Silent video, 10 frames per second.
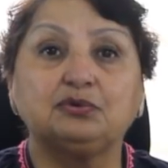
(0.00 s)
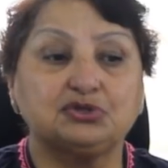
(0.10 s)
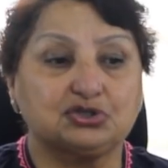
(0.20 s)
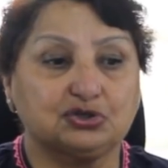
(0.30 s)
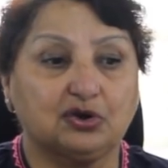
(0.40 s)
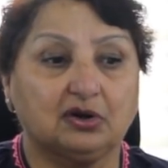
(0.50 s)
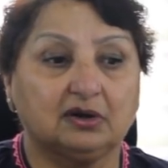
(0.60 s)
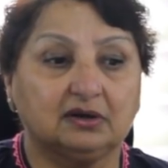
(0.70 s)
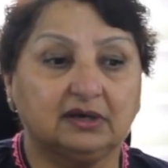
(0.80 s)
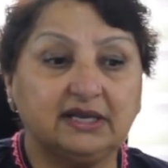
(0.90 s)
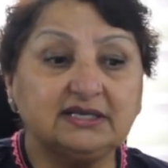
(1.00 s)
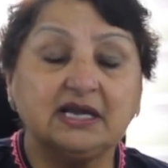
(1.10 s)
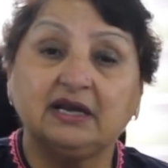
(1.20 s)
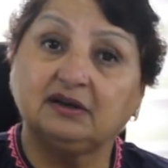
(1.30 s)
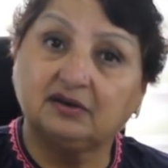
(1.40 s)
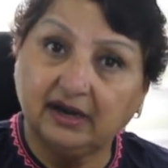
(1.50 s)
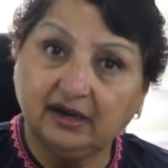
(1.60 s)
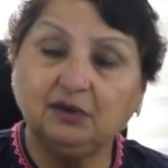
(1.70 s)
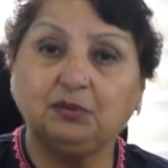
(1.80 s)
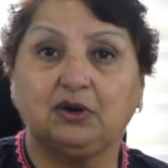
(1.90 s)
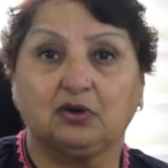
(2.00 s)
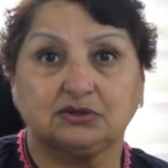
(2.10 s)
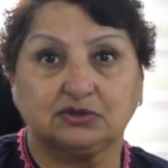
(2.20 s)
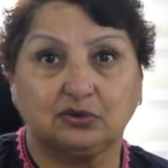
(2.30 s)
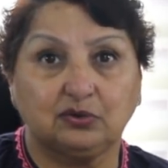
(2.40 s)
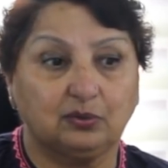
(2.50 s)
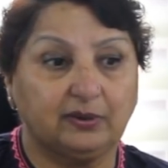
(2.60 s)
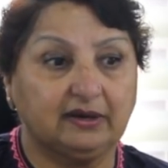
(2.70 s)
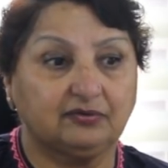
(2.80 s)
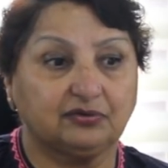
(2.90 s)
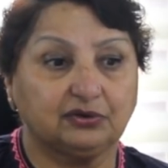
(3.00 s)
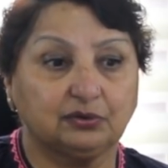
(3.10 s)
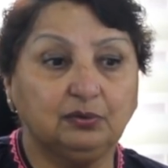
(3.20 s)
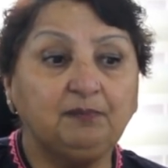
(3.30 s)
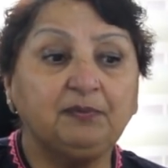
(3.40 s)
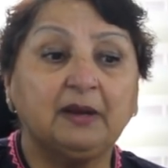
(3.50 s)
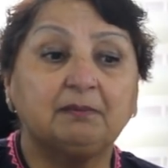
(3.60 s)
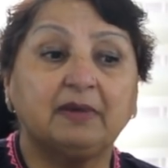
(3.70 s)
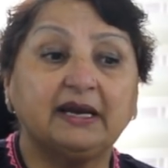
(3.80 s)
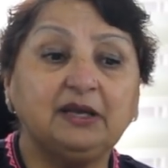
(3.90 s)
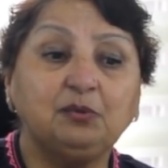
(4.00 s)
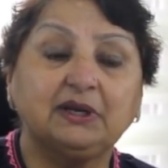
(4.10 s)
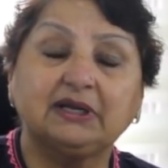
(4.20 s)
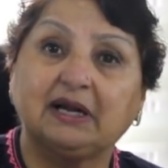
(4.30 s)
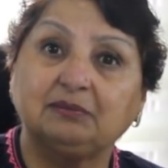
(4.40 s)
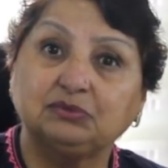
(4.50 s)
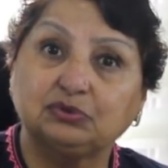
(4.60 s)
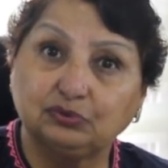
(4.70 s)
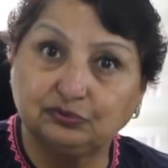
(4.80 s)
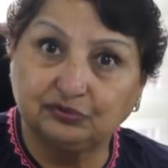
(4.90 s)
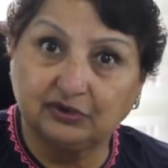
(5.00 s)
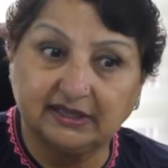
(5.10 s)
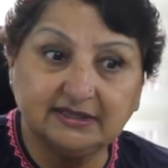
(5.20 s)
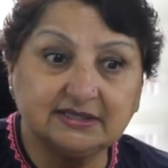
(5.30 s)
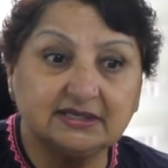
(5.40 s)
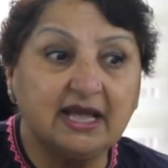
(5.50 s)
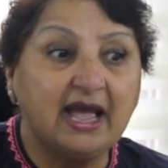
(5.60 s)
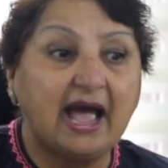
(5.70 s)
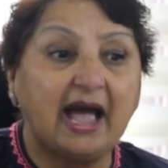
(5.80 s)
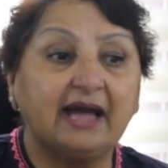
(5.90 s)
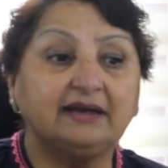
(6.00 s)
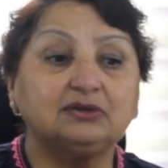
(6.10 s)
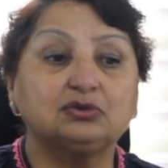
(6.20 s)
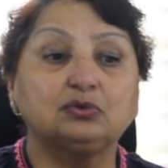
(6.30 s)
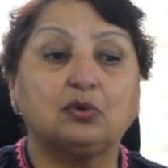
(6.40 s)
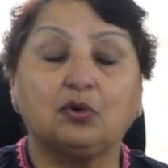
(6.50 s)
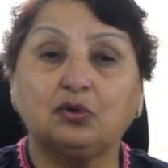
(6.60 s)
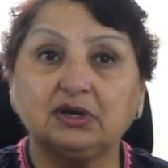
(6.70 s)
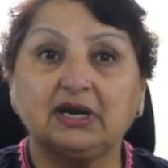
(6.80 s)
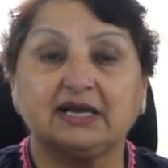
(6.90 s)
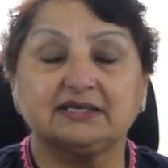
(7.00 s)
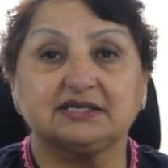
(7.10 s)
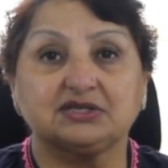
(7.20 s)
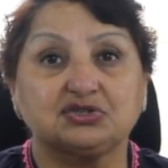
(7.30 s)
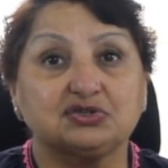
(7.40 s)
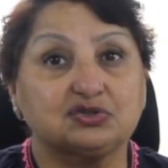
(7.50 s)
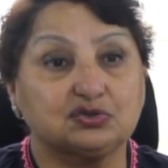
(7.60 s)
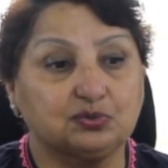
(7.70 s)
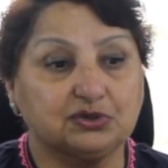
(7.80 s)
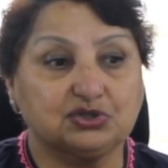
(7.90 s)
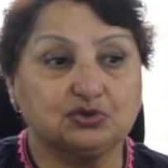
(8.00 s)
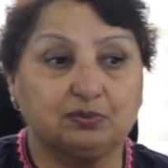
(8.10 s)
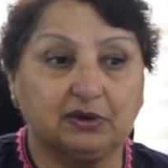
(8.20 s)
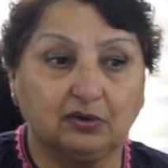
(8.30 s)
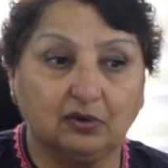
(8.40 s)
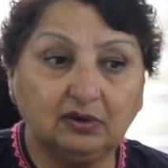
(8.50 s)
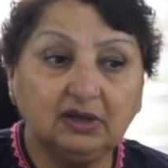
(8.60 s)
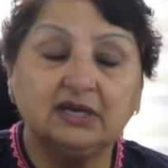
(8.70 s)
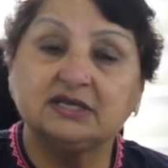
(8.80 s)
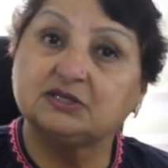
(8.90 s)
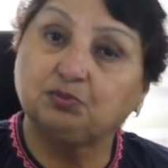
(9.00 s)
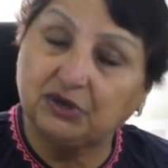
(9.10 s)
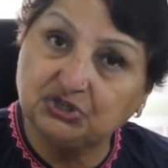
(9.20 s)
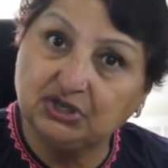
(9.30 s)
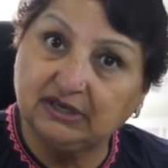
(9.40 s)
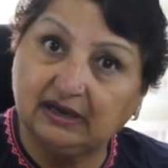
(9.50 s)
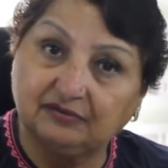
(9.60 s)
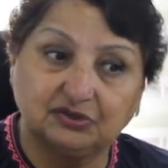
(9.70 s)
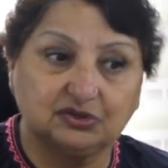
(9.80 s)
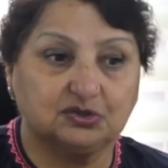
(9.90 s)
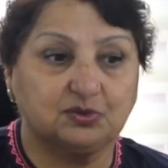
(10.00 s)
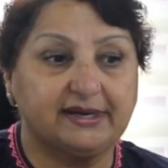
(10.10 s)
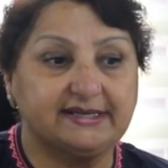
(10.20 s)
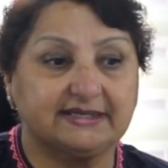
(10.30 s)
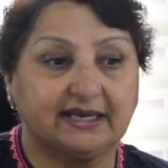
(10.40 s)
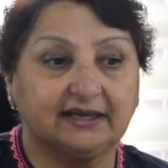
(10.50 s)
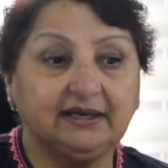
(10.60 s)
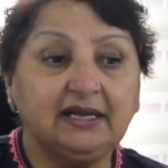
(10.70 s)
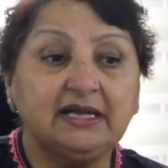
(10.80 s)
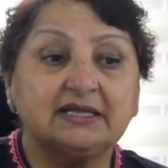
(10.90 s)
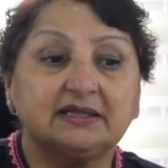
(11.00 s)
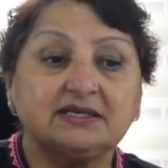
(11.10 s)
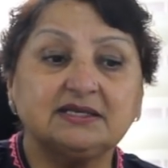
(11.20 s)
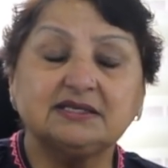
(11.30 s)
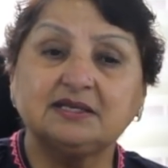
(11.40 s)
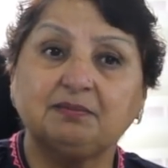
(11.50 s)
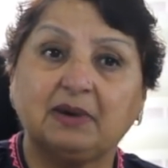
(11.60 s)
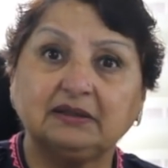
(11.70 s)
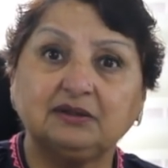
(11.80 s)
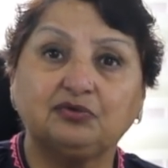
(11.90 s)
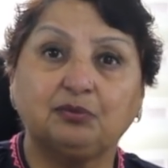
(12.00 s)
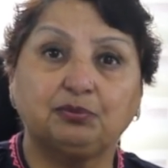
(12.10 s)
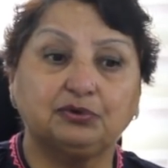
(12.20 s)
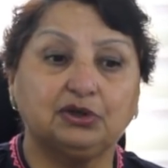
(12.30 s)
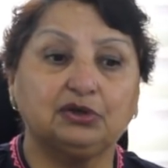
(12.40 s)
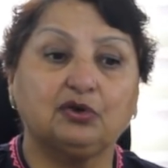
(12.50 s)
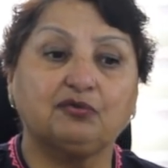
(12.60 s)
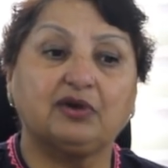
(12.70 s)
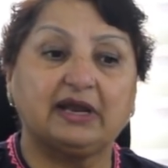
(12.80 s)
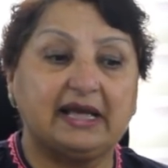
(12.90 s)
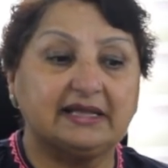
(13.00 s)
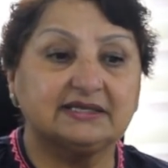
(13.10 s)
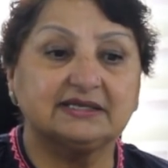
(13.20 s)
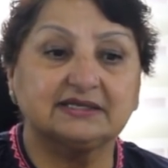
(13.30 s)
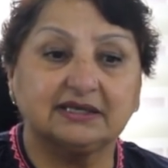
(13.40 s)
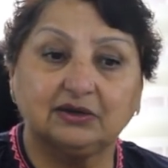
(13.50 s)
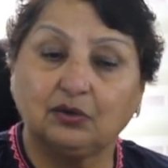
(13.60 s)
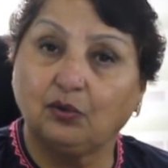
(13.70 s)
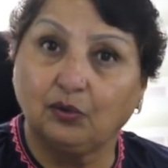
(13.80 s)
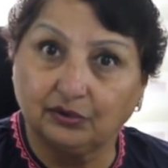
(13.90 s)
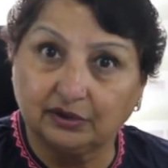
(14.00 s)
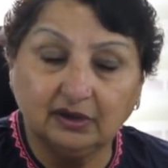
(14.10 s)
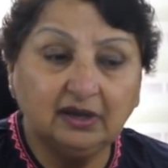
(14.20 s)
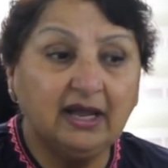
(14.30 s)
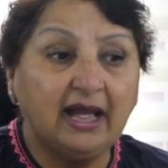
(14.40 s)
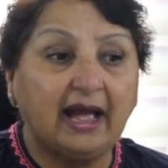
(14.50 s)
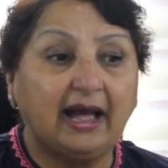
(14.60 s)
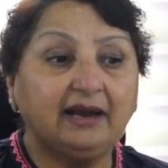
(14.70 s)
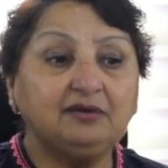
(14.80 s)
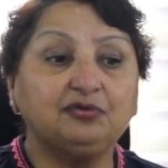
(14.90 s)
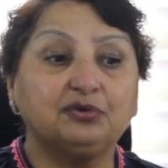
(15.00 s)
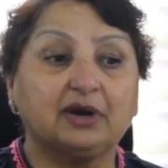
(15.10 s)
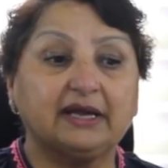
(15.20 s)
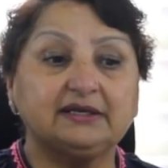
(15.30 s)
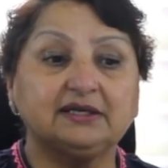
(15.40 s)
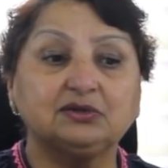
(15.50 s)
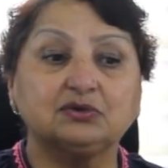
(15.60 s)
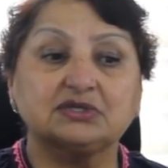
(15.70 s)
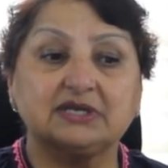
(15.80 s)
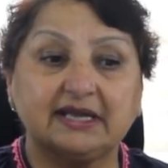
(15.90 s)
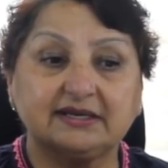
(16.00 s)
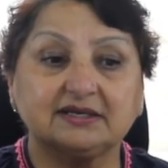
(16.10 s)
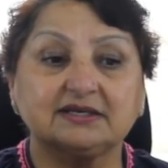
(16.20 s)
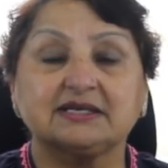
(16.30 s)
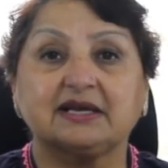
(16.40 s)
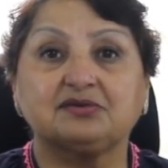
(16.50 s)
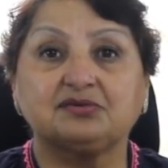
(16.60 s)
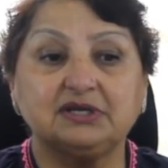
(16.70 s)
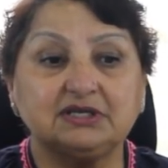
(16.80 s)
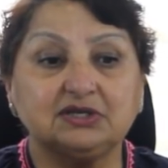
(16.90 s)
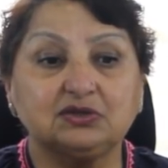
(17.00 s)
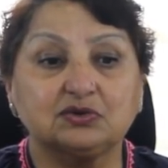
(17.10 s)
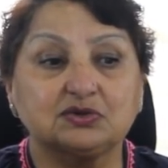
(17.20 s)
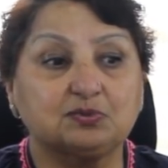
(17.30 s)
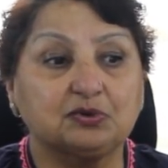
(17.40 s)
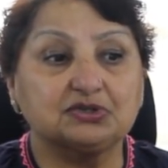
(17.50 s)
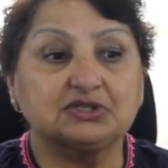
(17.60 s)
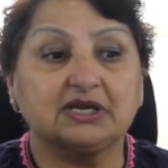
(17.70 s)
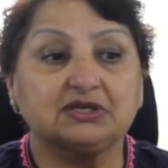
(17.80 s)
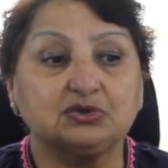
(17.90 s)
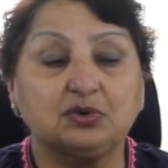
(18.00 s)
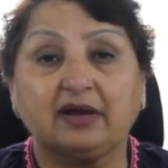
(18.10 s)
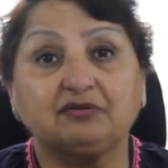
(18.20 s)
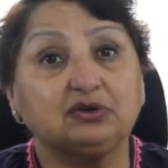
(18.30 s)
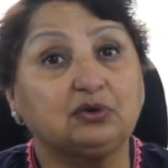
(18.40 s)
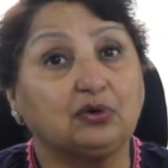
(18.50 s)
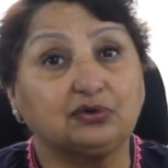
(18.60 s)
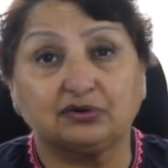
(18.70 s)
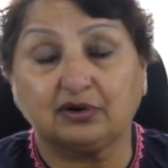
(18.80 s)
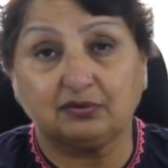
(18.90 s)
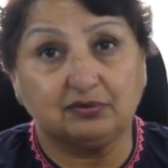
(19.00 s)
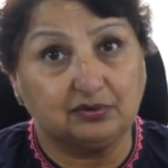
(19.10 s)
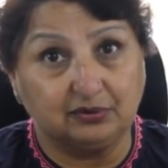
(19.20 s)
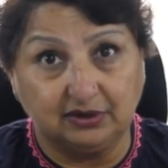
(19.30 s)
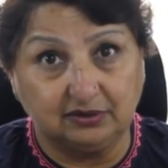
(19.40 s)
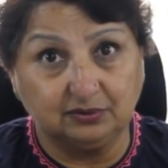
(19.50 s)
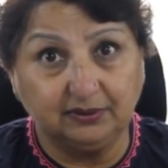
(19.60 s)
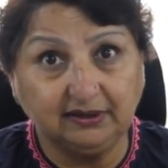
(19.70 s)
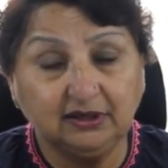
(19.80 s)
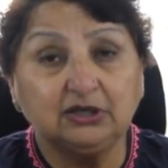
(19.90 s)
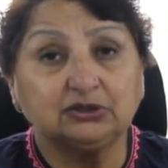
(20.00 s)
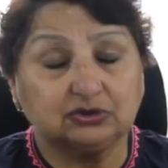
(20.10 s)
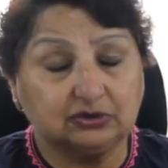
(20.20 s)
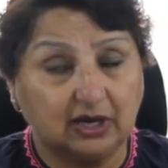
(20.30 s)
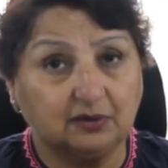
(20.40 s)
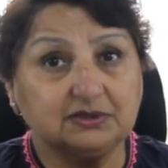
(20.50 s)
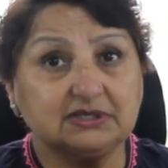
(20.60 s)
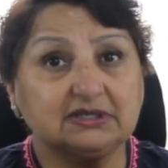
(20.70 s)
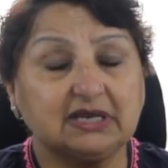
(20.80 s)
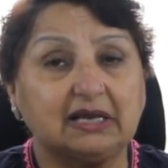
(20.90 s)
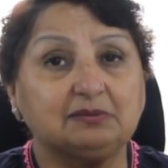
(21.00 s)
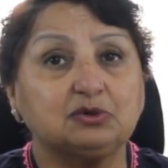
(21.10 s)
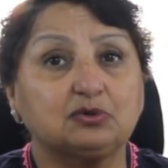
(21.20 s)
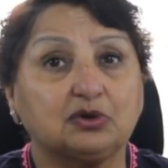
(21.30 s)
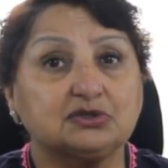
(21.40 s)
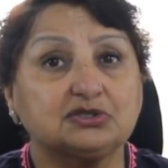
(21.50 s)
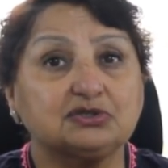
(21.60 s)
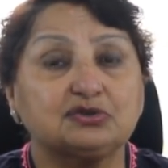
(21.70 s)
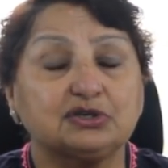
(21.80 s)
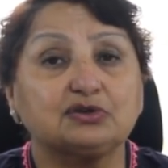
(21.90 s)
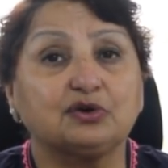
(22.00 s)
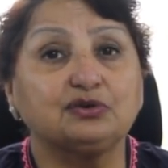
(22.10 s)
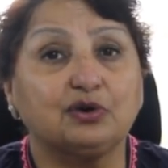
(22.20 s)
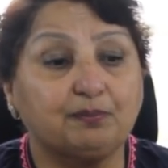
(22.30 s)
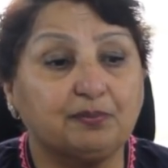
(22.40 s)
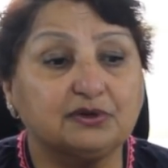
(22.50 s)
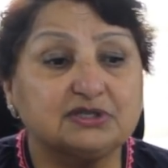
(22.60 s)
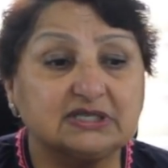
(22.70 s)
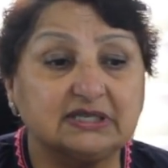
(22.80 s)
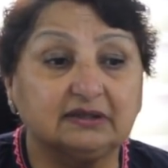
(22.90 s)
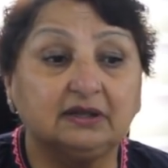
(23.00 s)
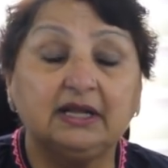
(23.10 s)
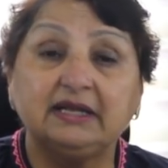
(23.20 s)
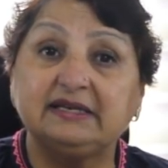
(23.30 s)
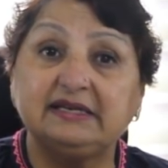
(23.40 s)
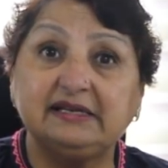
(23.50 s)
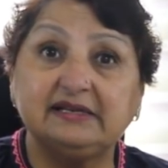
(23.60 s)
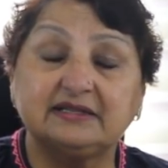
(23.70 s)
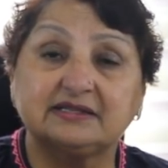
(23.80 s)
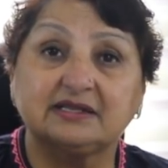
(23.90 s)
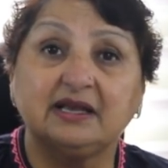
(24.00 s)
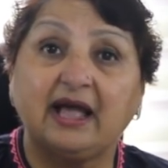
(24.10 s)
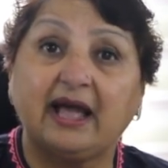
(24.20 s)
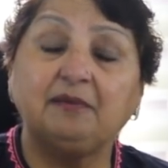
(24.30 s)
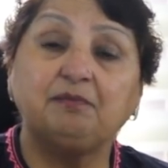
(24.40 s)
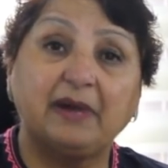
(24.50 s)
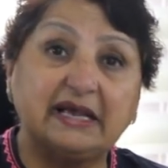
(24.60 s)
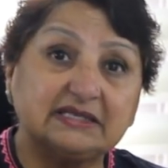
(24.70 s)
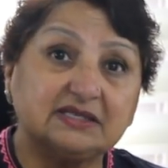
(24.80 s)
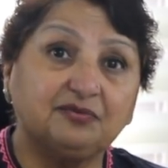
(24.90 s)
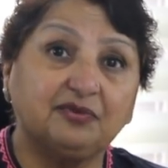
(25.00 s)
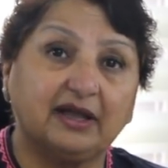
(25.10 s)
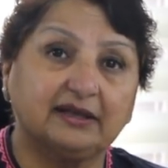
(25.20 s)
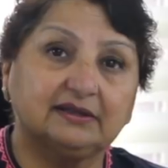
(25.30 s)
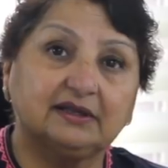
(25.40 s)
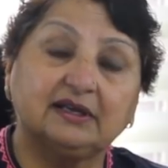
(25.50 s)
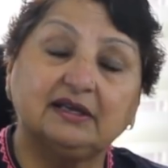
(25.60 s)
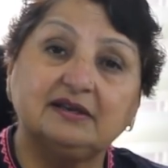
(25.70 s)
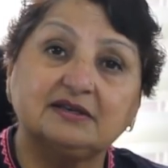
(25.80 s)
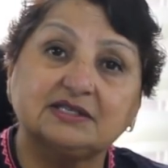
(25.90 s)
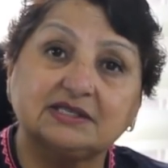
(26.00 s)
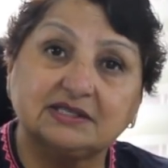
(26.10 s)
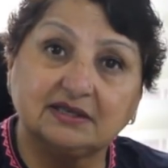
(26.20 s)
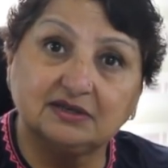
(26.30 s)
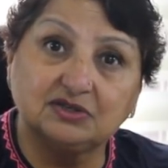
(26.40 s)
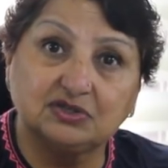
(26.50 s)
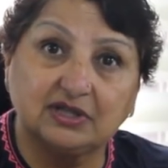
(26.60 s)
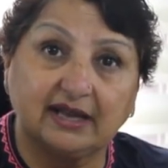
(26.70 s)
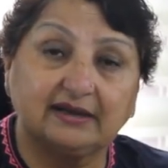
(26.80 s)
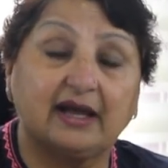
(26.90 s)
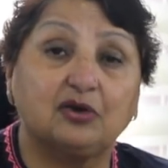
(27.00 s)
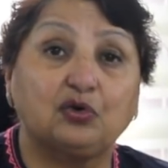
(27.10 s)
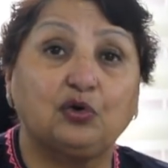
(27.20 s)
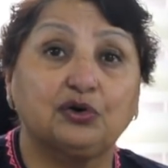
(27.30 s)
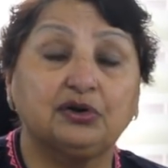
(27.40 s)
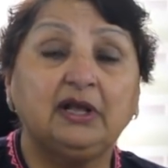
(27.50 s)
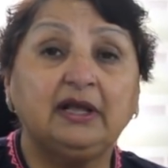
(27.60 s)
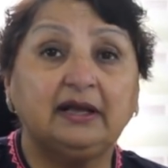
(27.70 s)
boost your earnings. Trading will also go well for you. Money will come through friends and through organizations to which you belong, especially after the 22nd. This is a month for putting your finances in order and for writing those letters and reading those books that you haven't got around doing to it. So now is the time to concentrate on your personal needs and pacifying the inner search that